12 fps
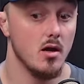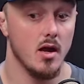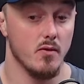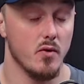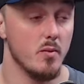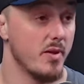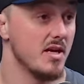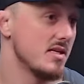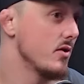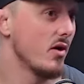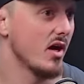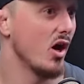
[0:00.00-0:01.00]
If we're
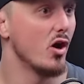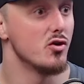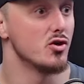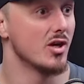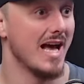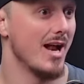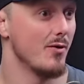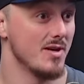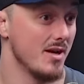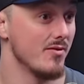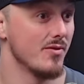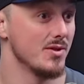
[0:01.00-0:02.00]
basing it on like 100-calorie
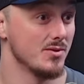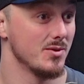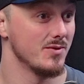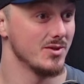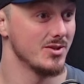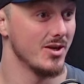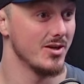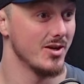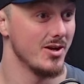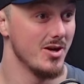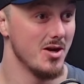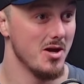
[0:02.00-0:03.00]
difference all of a sudden,